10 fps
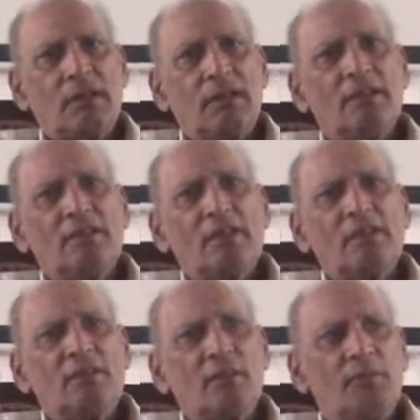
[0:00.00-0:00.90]
Yeah, in
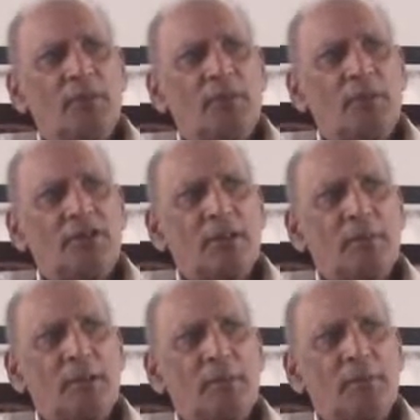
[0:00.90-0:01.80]
connection with
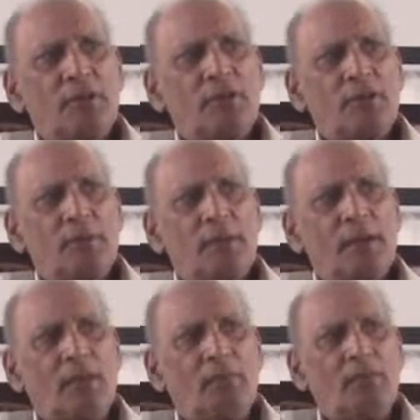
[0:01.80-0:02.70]
Vrikshabhyam,
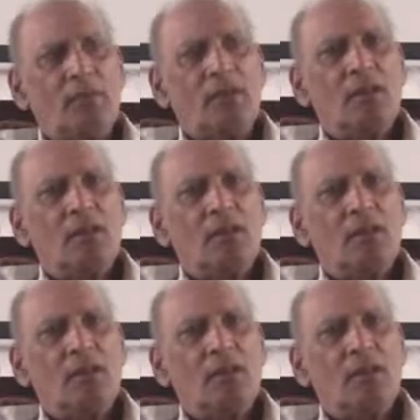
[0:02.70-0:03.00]
Plakshabhyam.